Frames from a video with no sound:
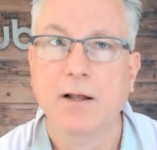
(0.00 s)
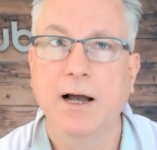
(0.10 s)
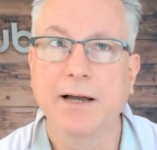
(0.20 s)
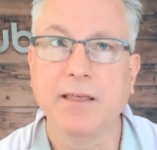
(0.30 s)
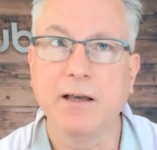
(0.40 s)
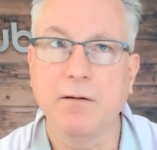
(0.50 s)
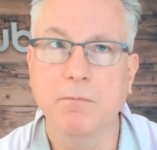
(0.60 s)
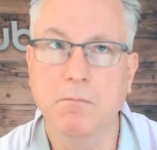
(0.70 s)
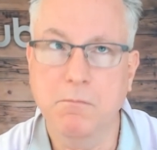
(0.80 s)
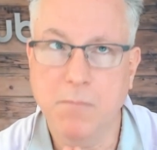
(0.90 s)
I think
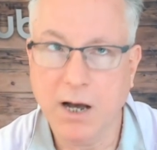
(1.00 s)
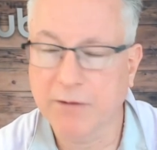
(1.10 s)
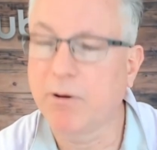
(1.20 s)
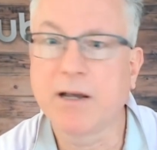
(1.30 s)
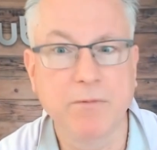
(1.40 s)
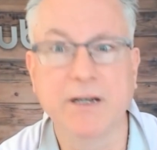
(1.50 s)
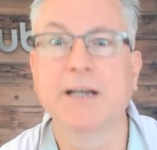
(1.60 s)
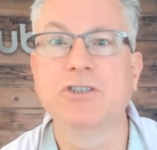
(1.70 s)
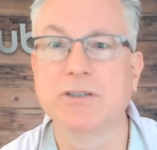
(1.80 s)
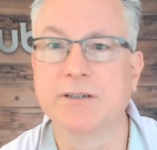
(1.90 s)
my
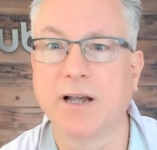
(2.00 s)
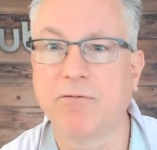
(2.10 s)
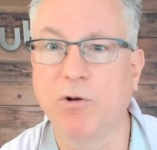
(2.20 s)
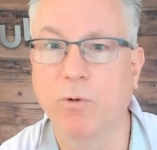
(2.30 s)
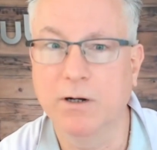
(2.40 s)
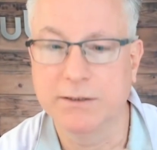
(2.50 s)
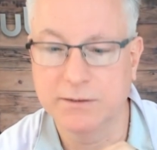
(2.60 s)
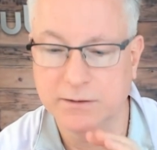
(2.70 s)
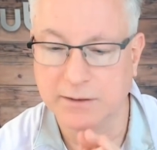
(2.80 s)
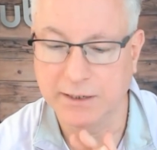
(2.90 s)
recommendation to
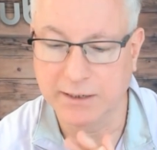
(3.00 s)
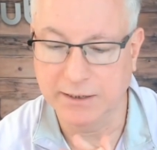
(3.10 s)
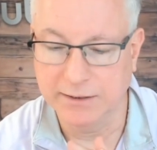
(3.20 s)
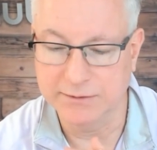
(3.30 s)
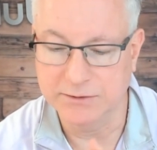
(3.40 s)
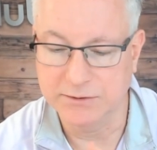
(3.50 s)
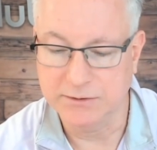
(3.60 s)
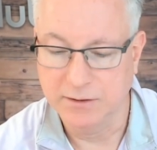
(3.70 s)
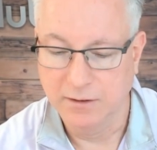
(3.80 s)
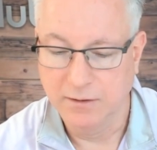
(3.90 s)
everyone is,